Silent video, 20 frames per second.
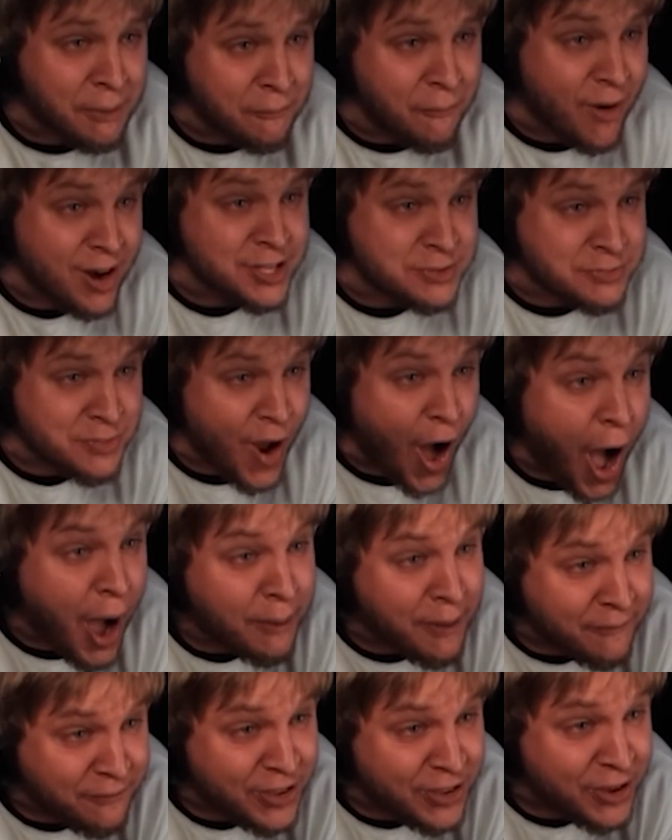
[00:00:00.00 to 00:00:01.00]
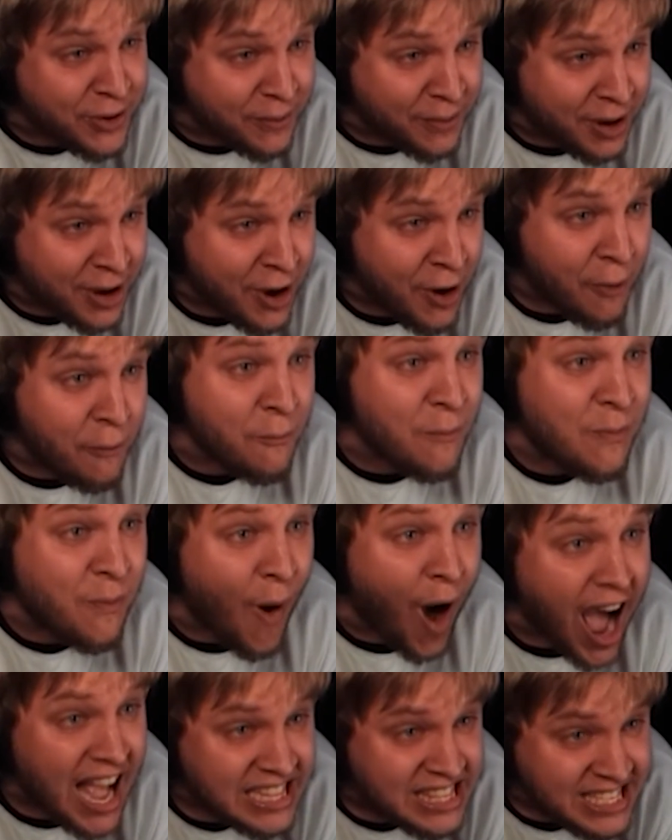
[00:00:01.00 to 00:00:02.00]
What is wrong with you?
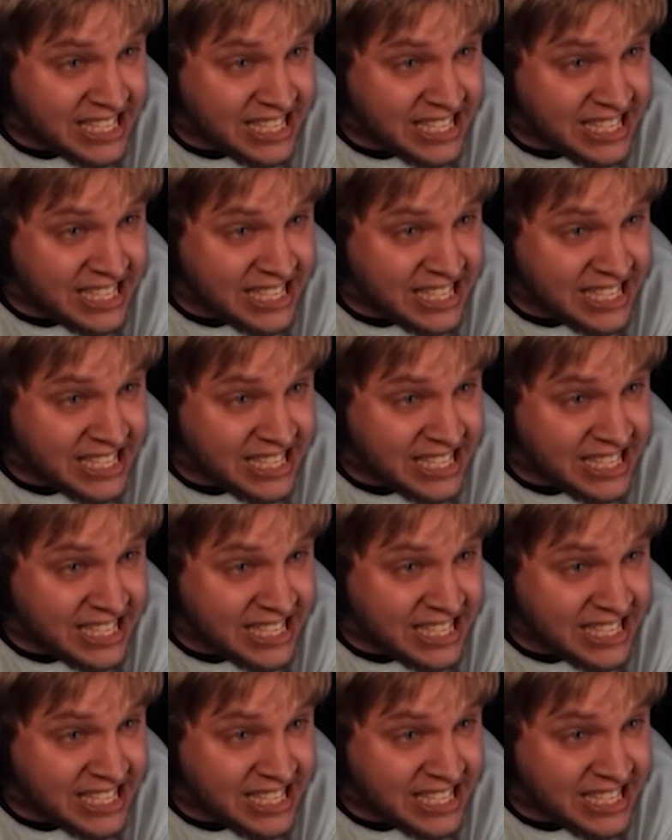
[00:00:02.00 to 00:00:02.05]
What?